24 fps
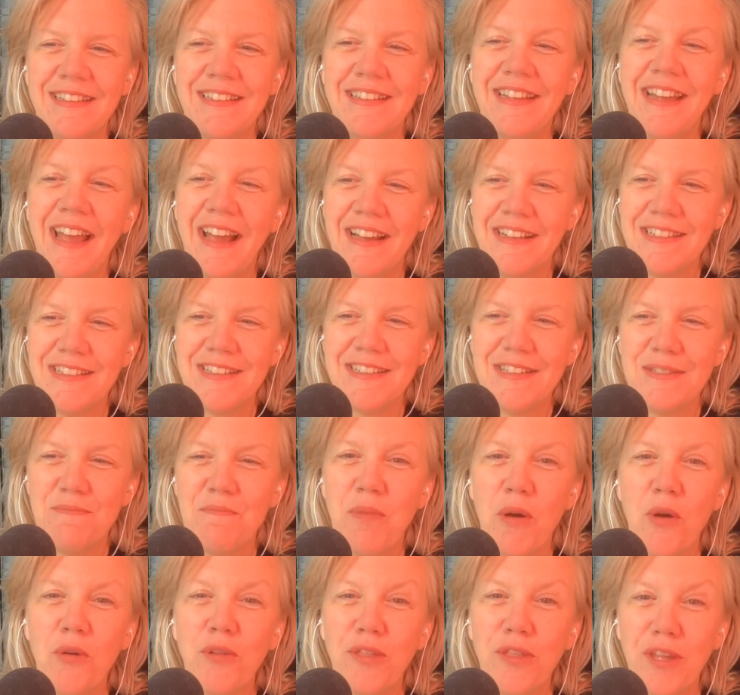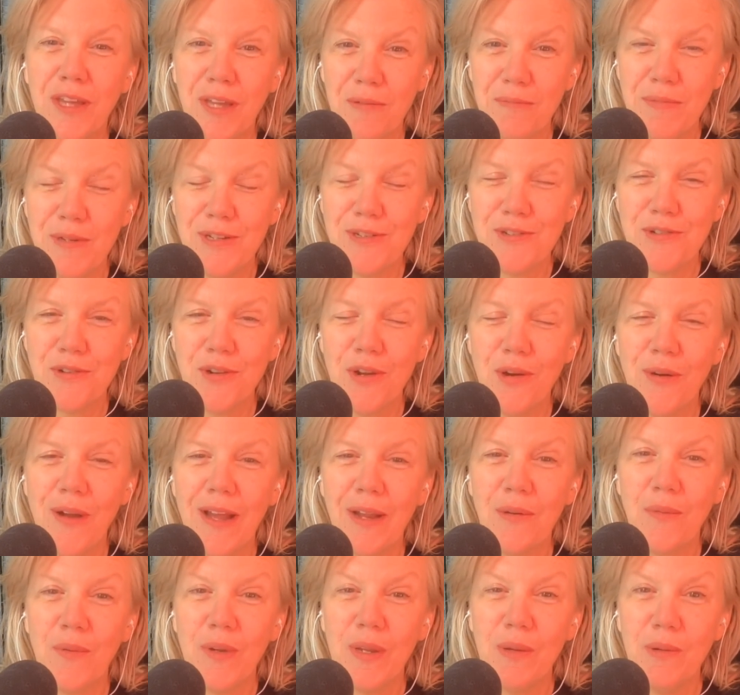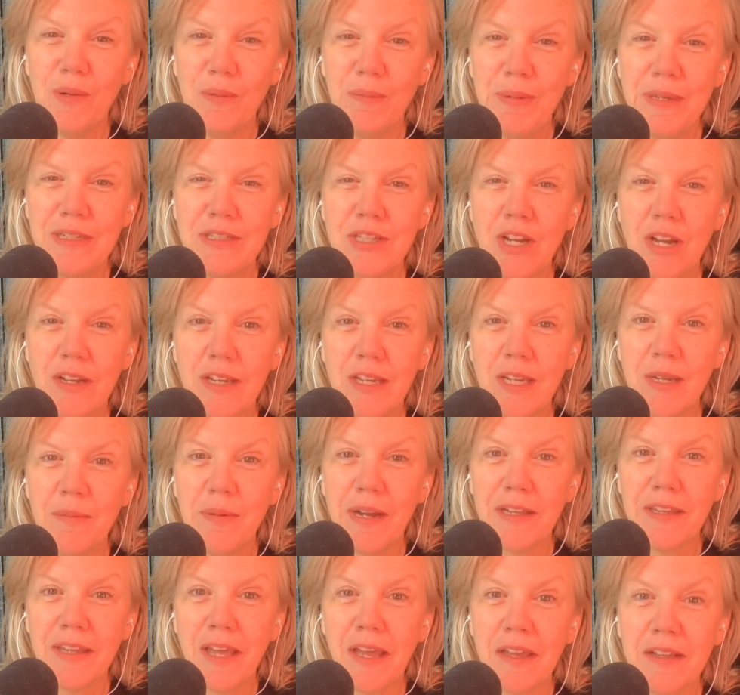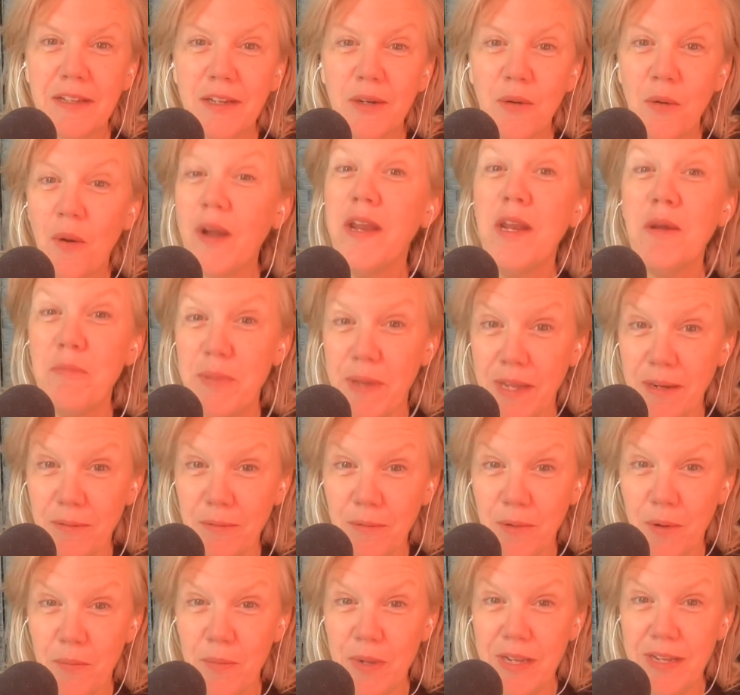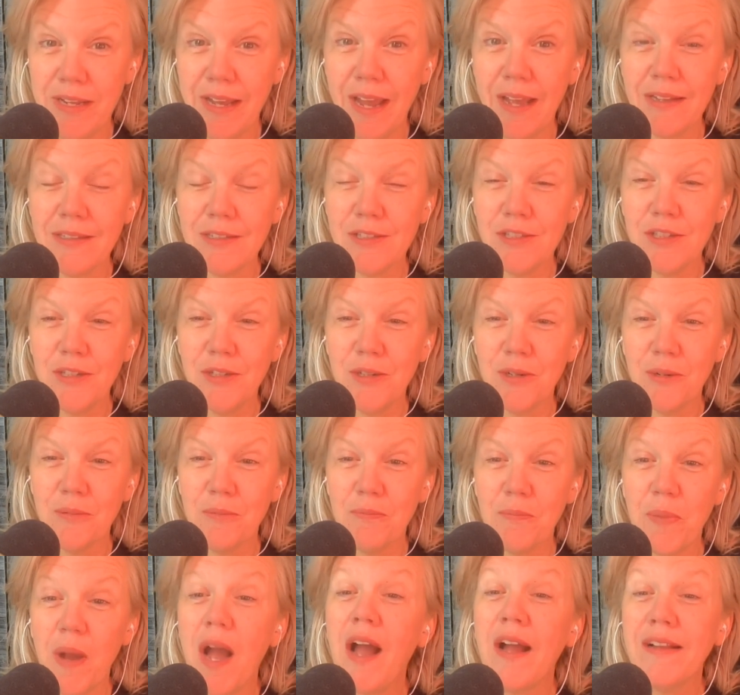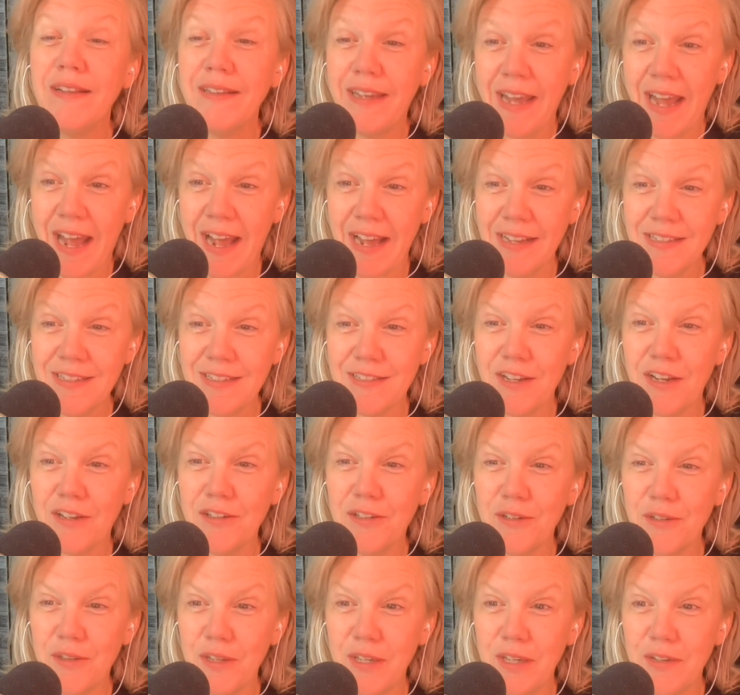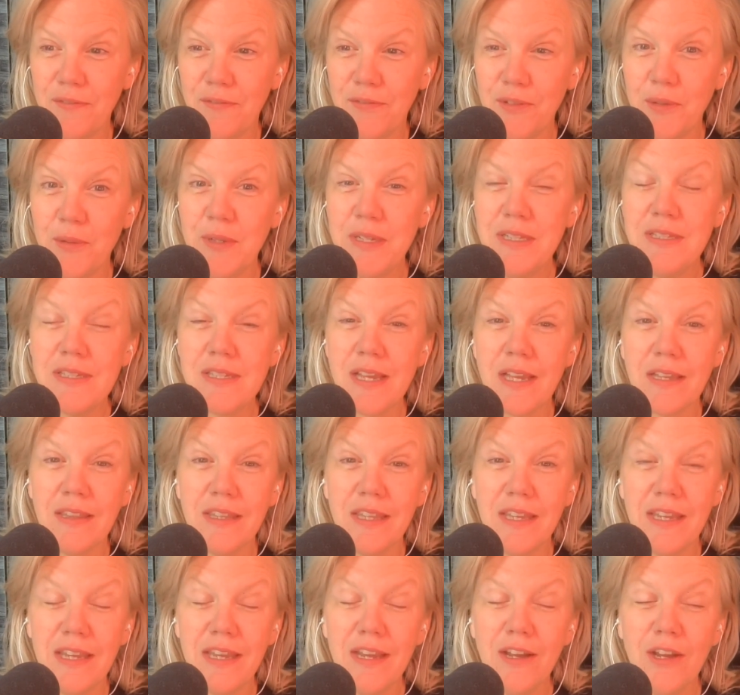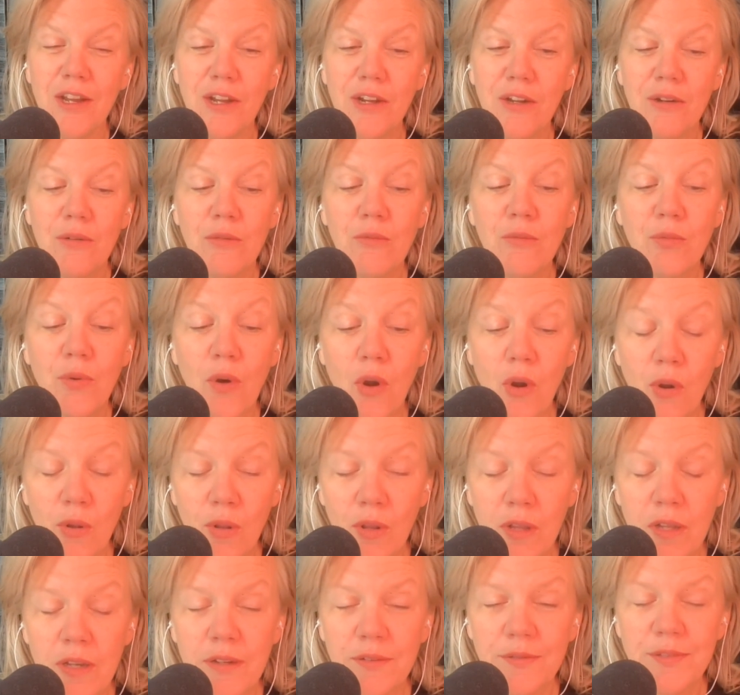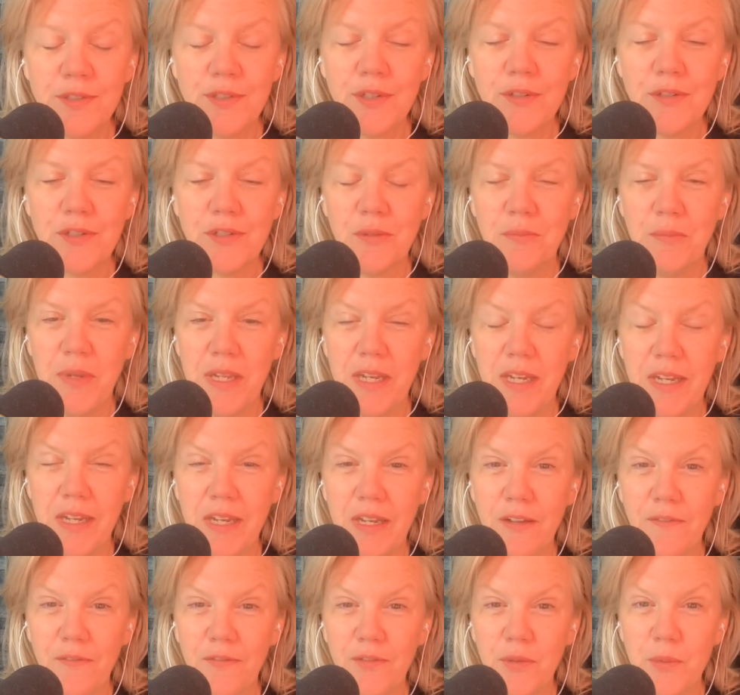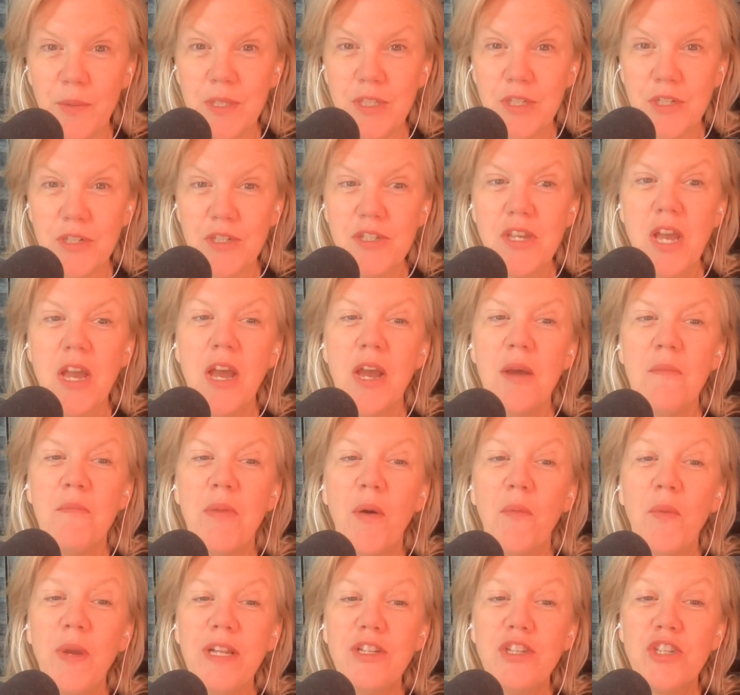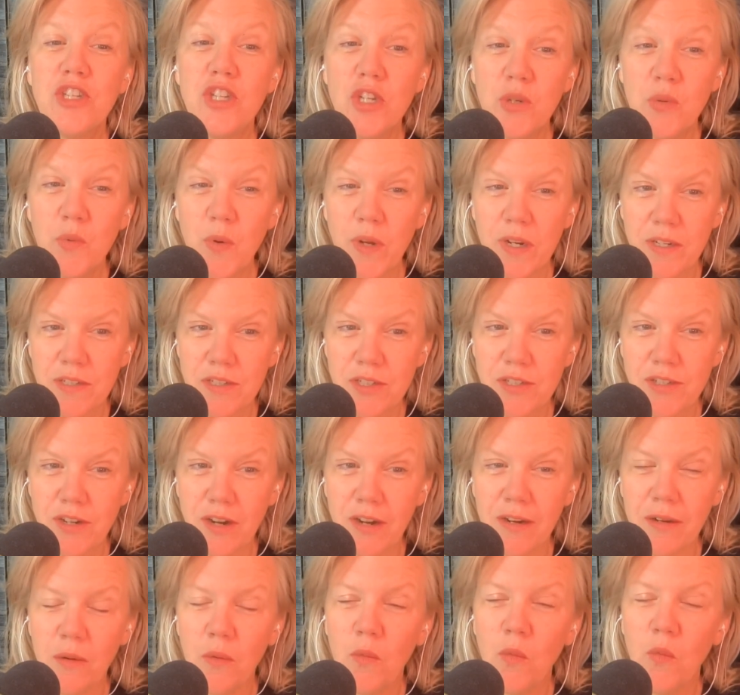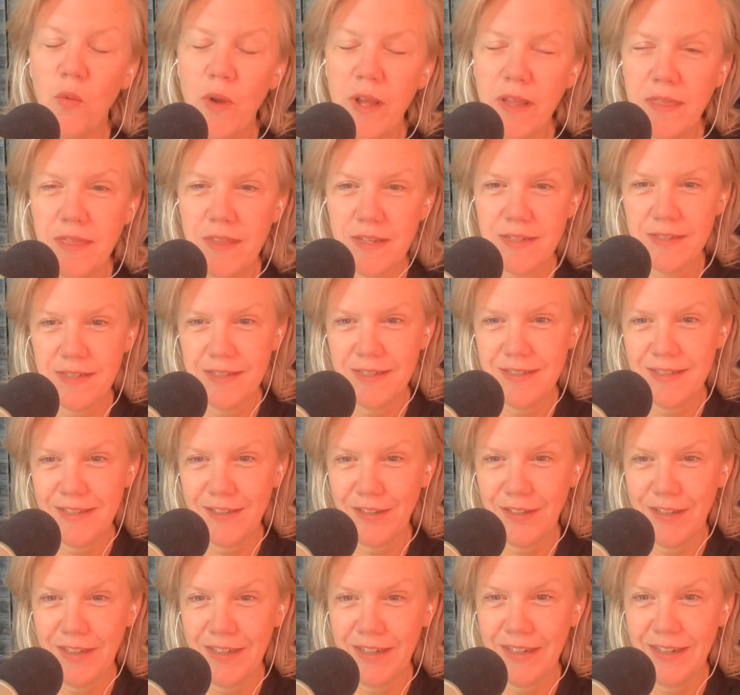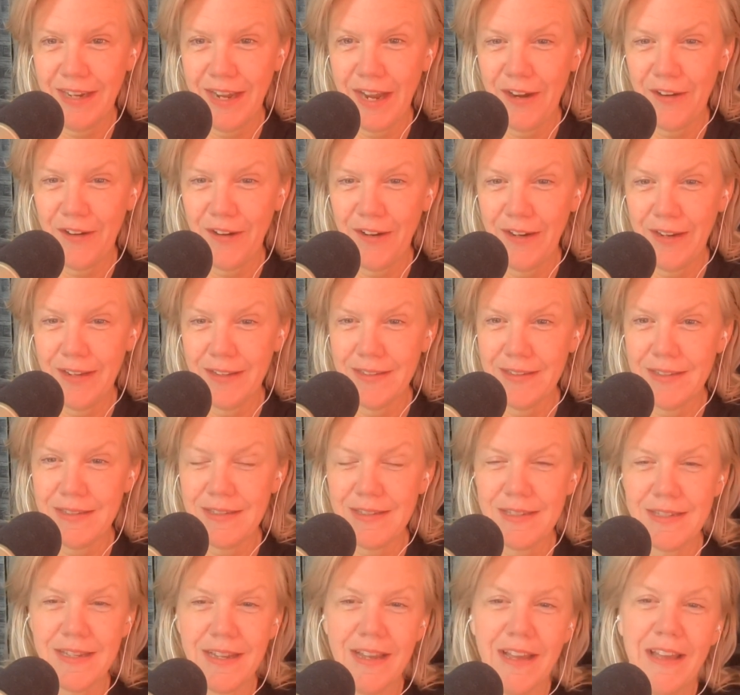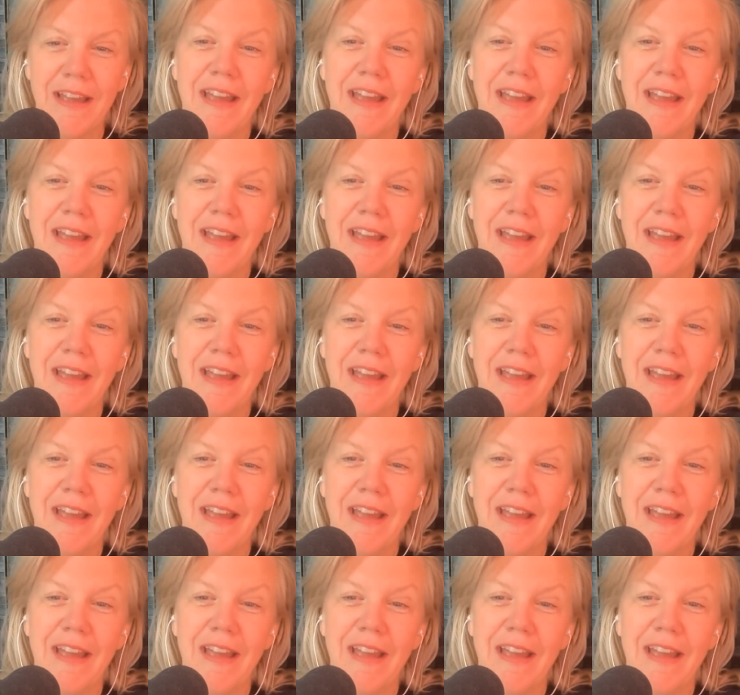Yes, both can be true, and we will be talking about that quite a bit when we get to your podcast, Under the Influence, and the role of social media influencers. But we do want to start with the Sicilian Inheritance.